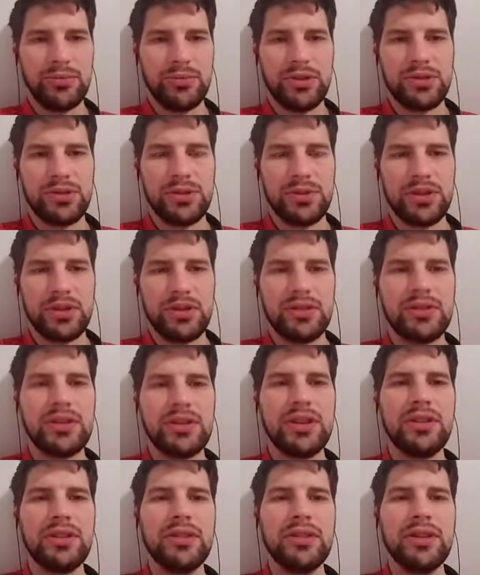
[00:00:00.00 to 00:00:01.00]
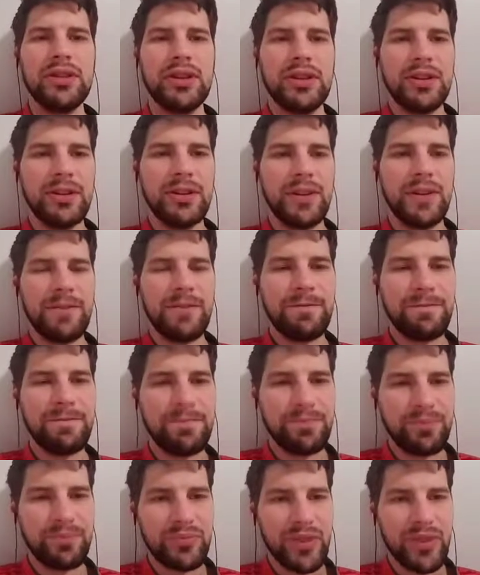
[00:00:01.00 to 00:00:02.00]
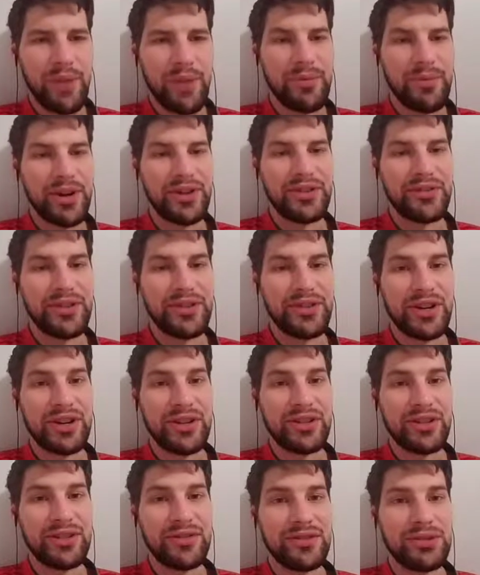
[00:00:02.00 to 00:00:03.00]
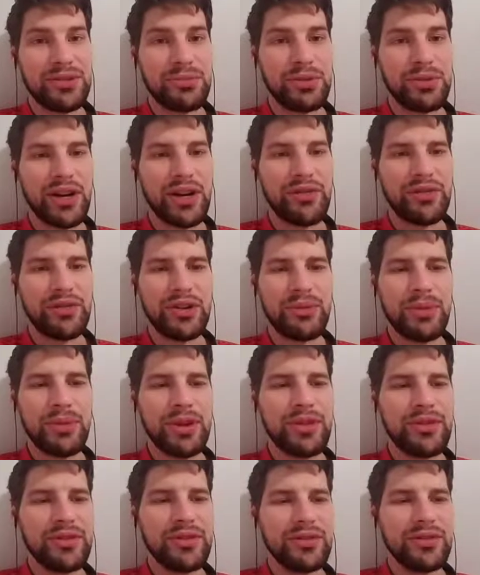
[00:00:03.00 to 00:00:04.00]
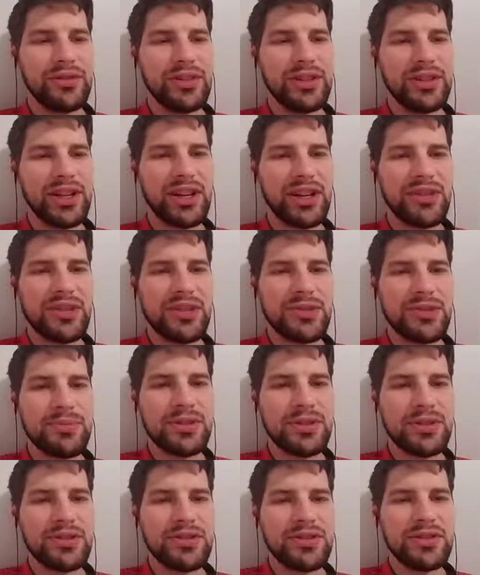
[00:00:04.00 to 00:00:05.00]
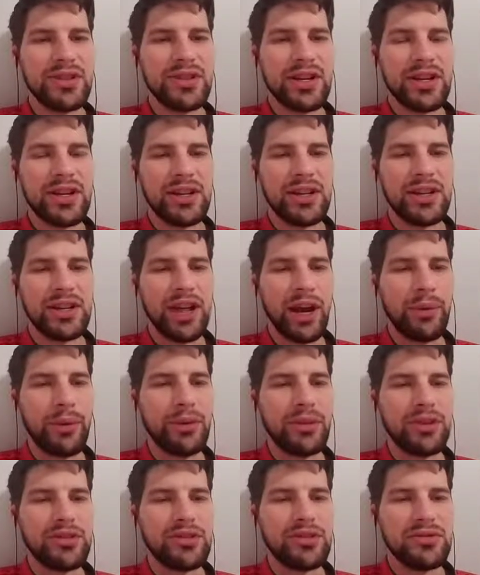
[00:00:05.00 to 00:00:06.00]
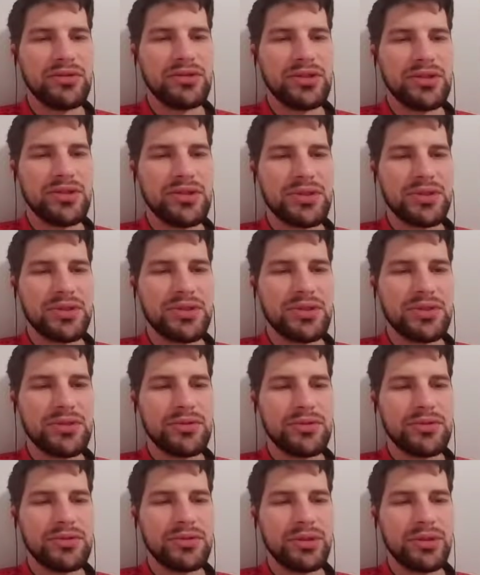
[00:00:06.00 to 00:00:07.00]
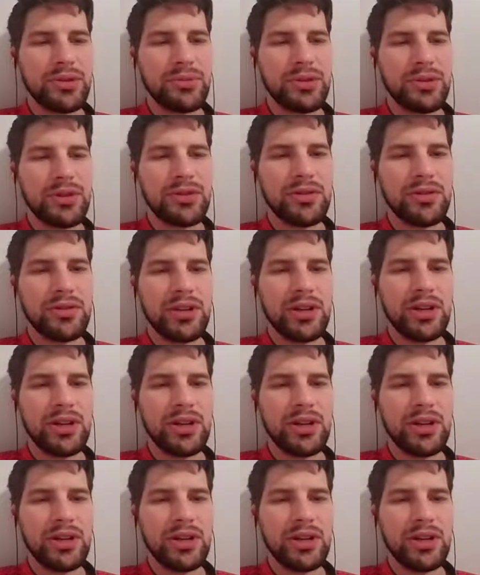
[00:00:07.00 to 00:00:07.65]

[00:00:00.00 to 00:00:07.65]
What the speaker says: just because I'm not super confident about attacking this base. I will get 2 stars at least, so it'll be good.